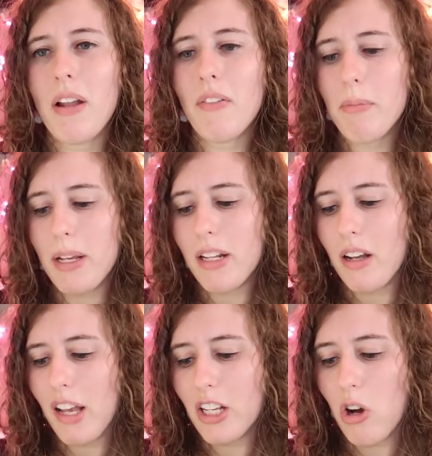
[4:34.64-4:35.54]
Never been
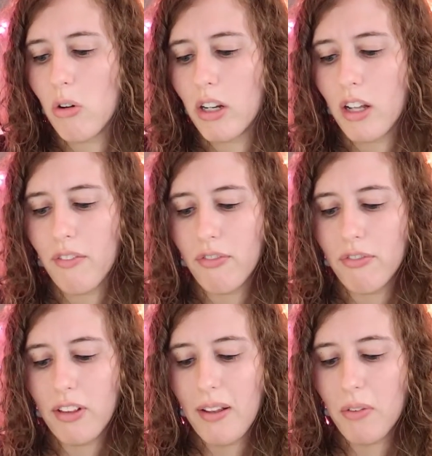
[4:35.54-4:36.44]
a coconut
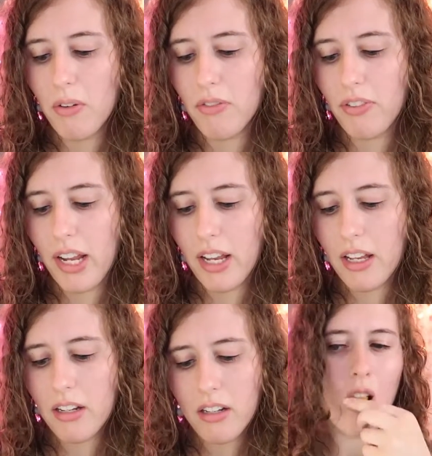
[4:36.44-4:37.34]
flavor
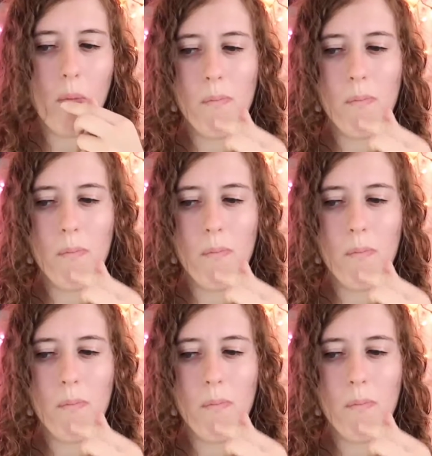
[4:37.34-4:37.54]
fan.